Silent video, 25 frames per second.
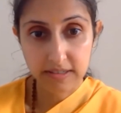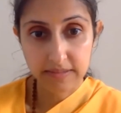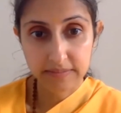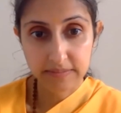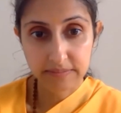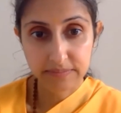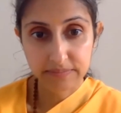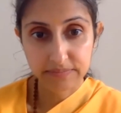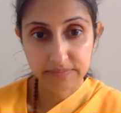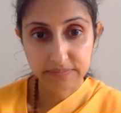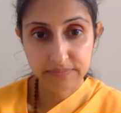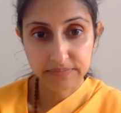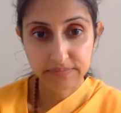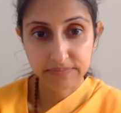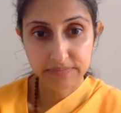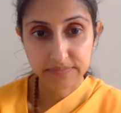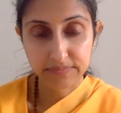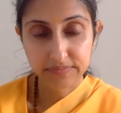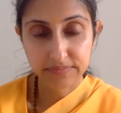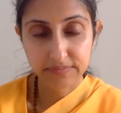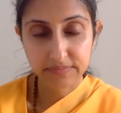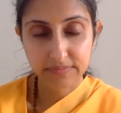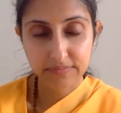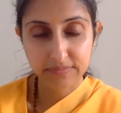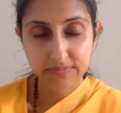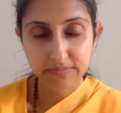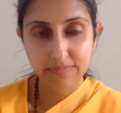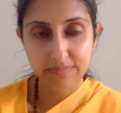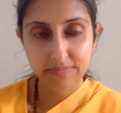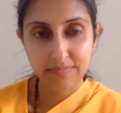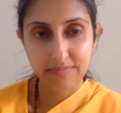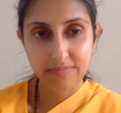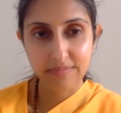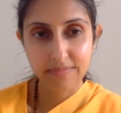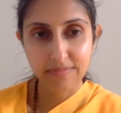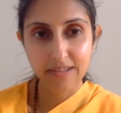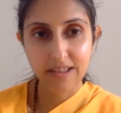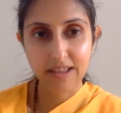
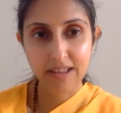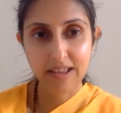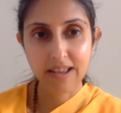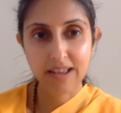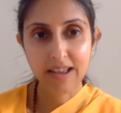Nothing is said.